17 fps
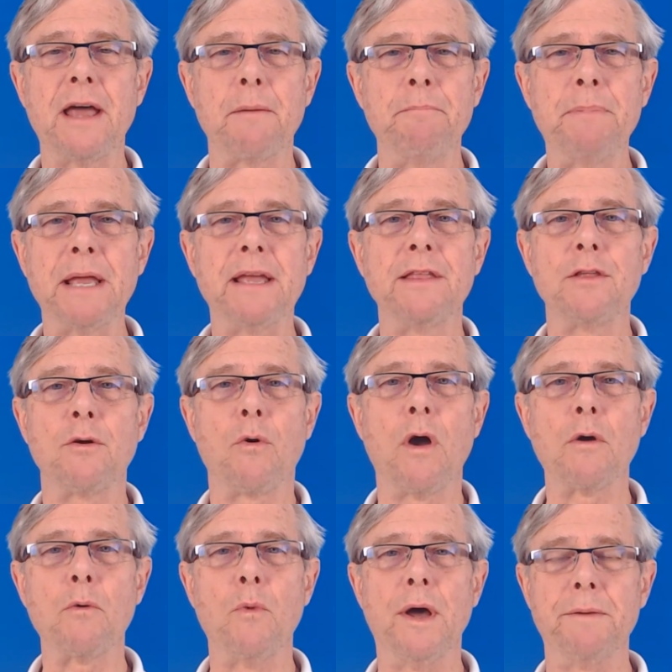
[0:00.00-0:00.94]
out and picking the
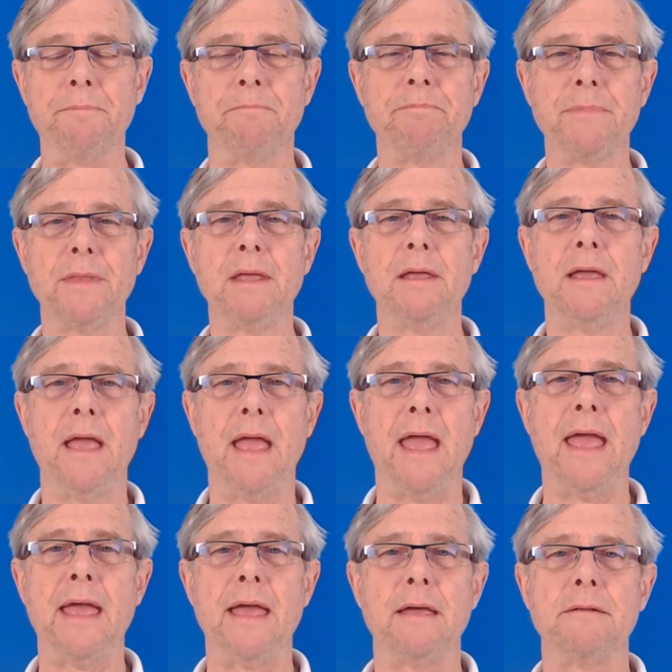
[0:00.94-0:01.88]
wrong one.
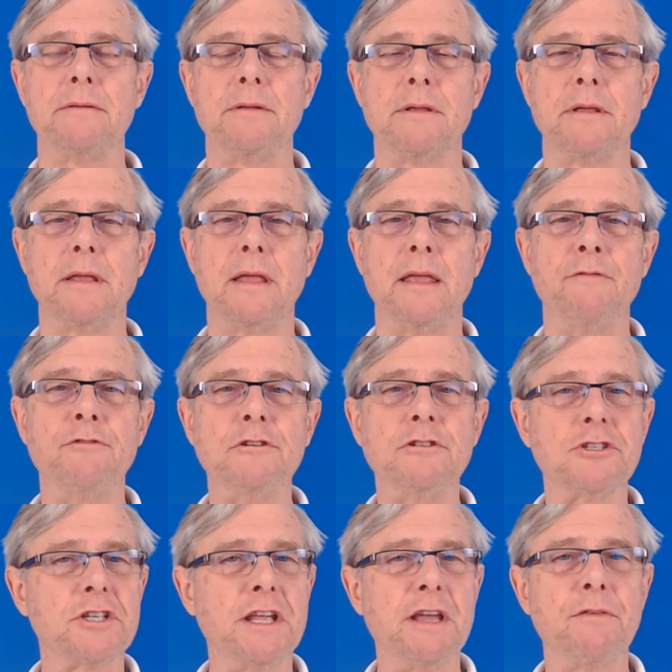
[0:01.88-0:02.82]
And if you
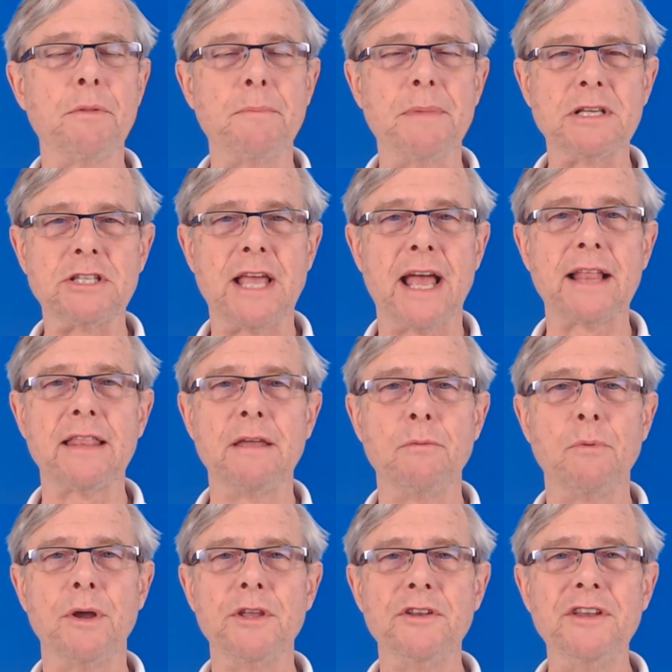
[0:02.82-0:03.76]
just give them exactly
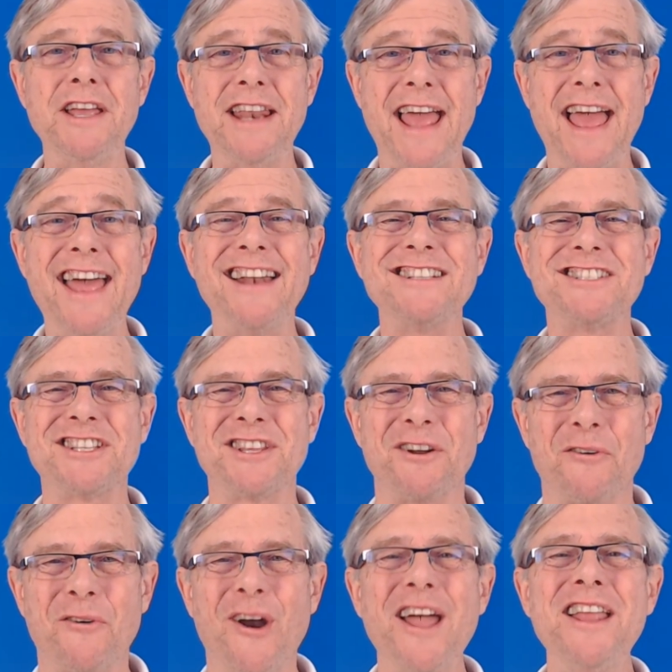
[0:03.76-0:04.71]
what you need, and it's
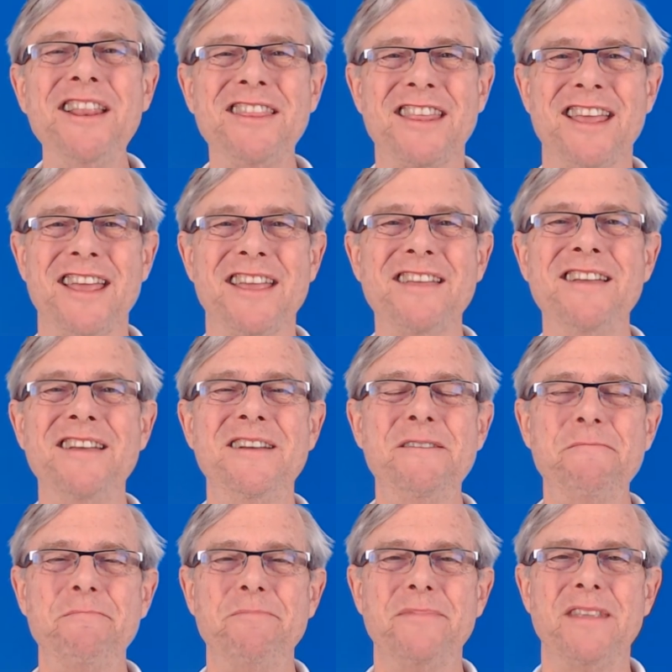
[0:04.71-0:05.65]
the right thing,
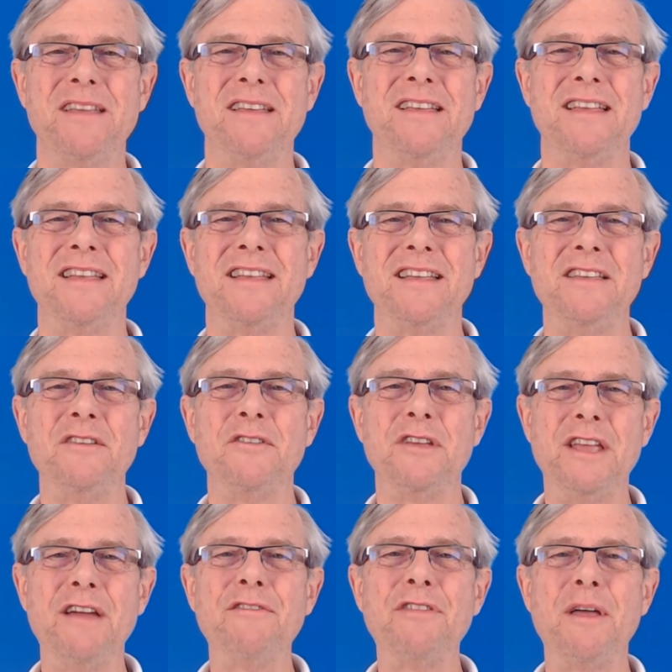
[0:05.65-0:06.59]
you
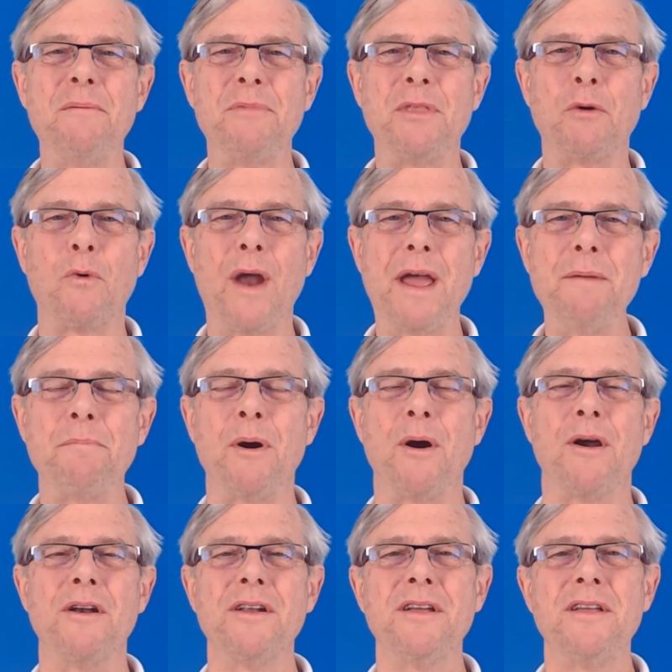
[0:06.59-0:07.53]
give them the right
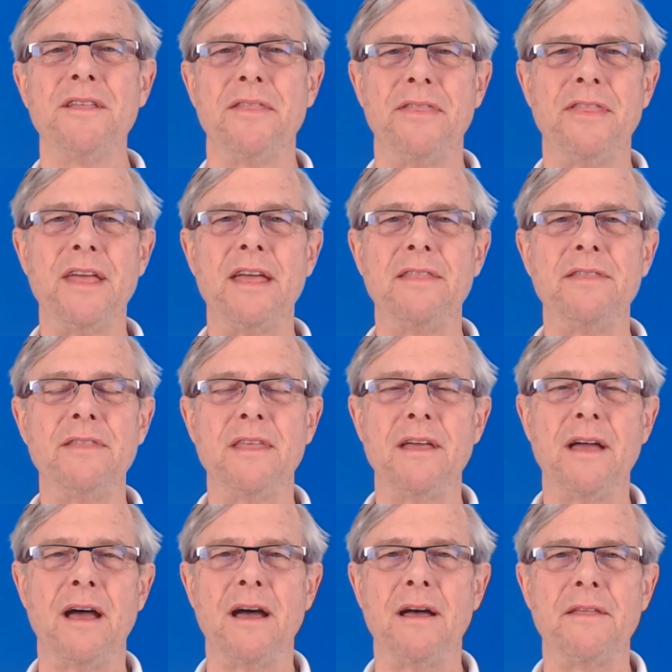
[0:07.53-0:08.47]
part, then
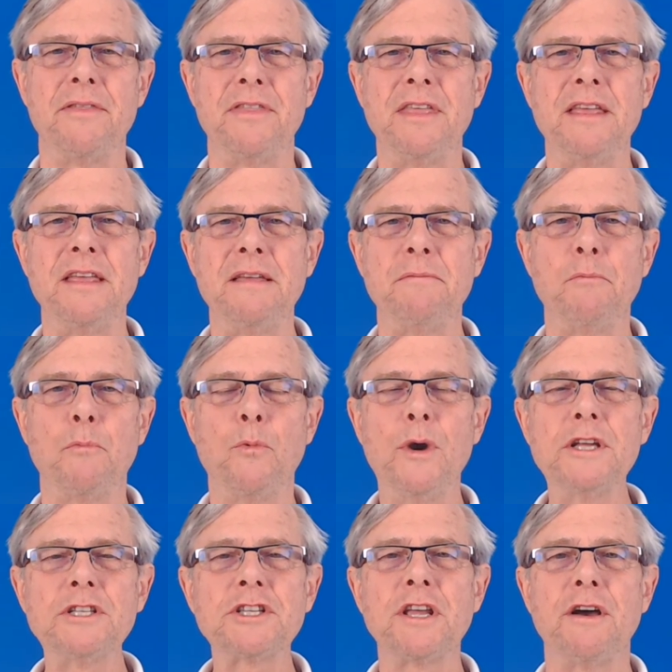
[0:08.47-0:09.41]
the
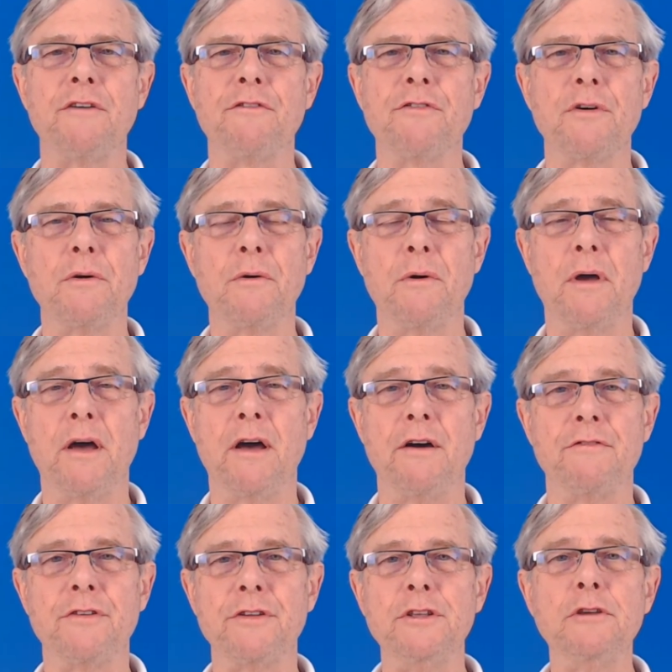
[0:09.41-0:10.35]
risk of
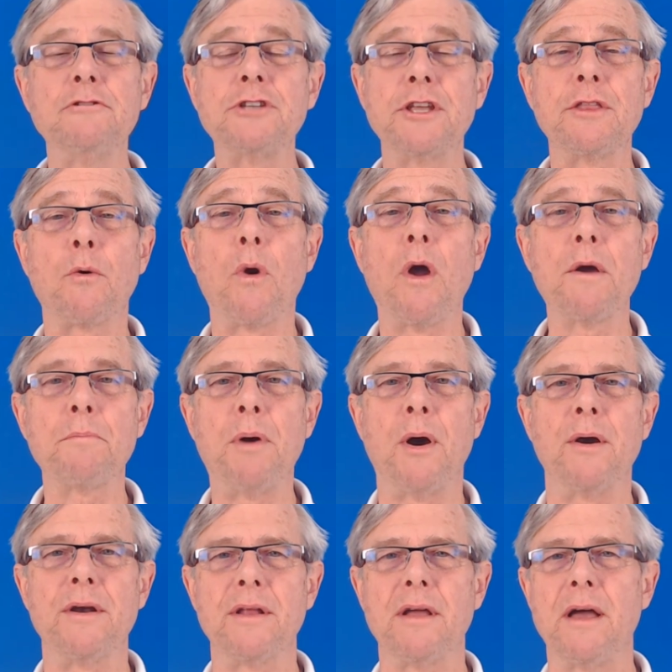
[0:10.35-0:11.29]
using the wrong
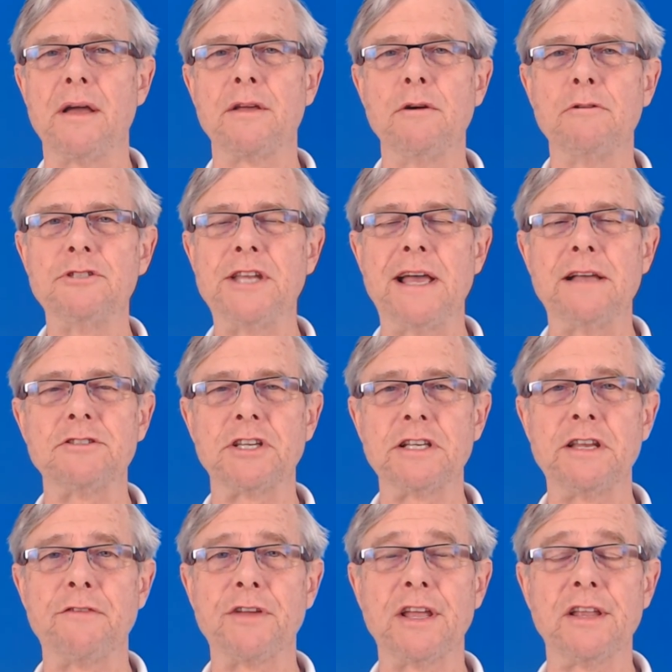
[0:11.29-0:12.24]
part goes down
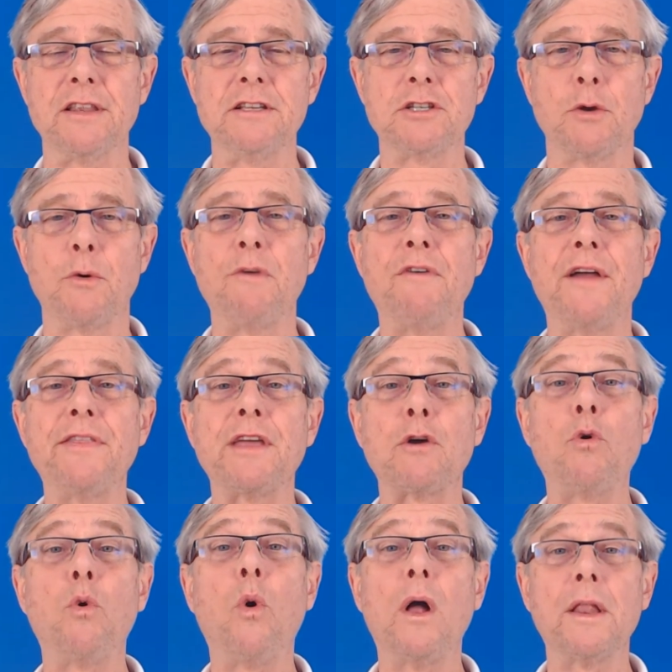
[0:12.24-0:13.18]
significantly. So we find
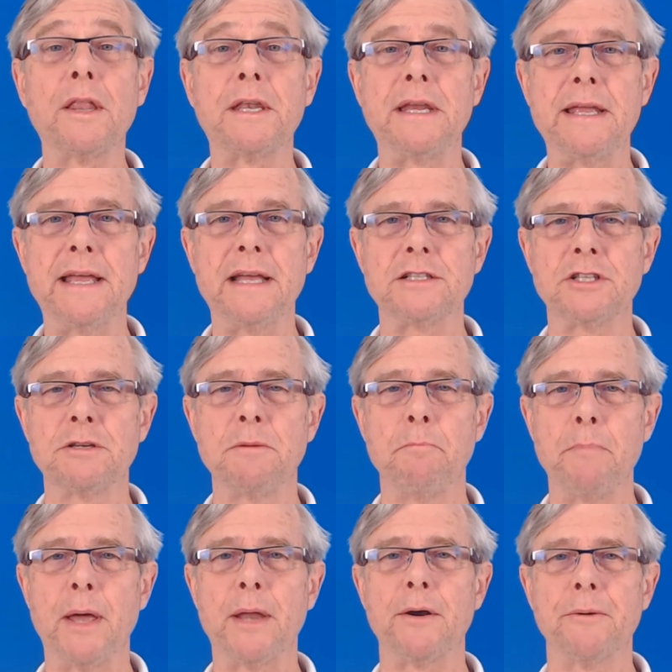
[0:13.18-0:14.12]
that quality gets
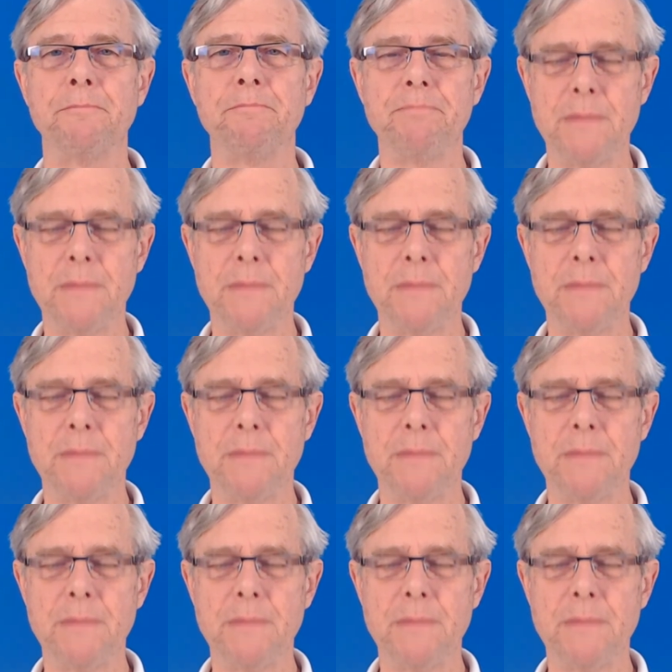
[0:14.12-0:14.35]
better.